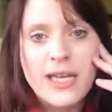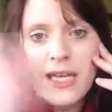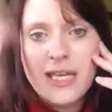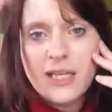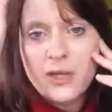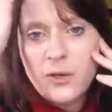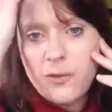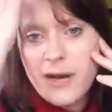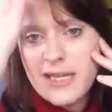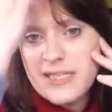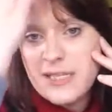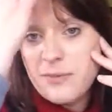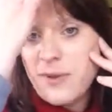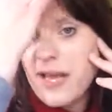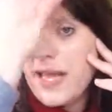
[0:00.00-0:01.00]
in
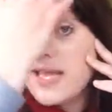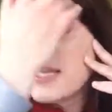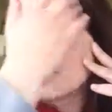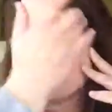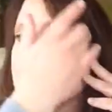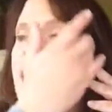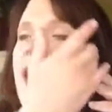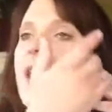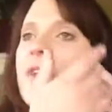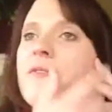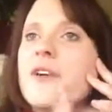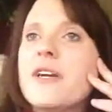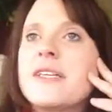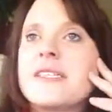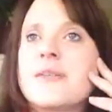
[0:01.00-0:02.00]
crazy ways,
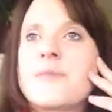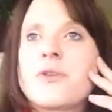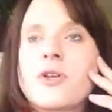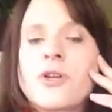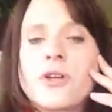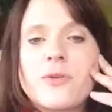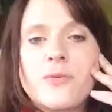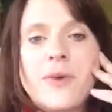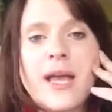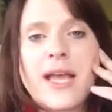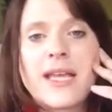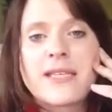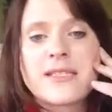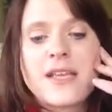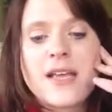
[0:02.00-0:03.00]
very similar
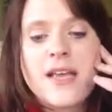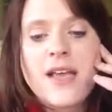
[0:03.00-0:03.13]
ways.